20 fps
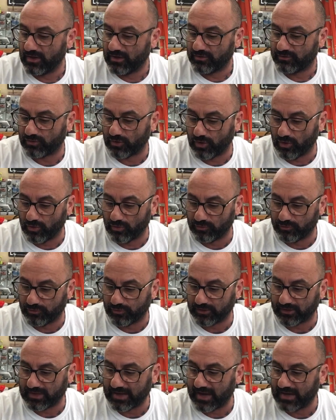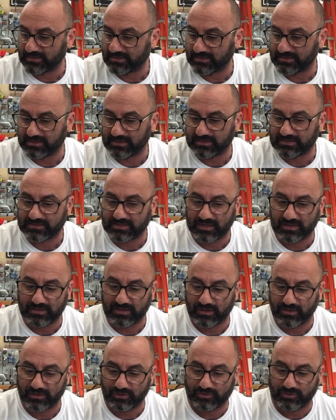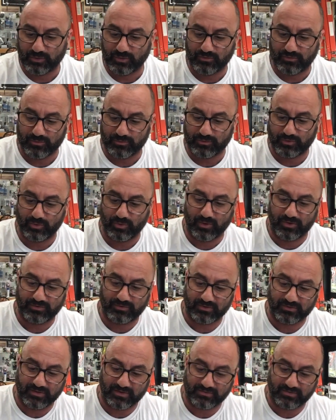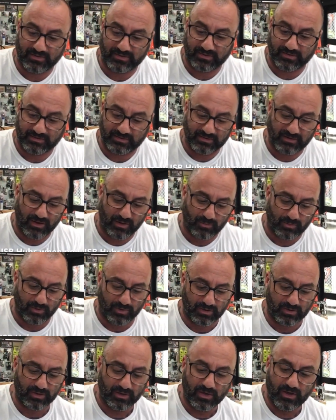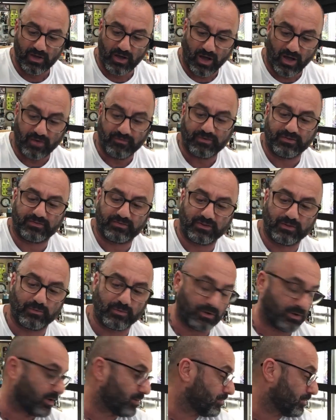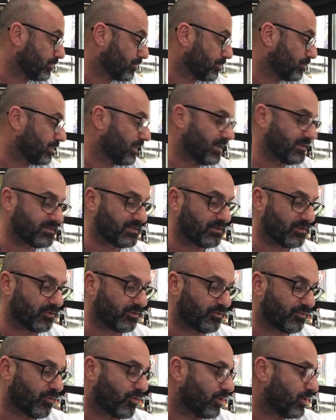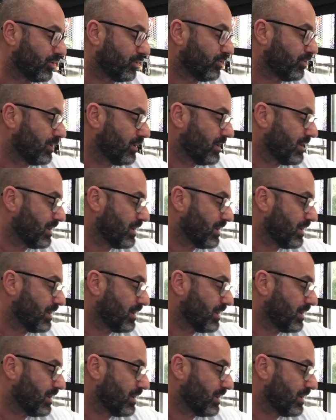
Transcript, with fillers: So for the guys that did send uh, the two of them to us that they said they did not work, obviously we're going to be replacing those for you.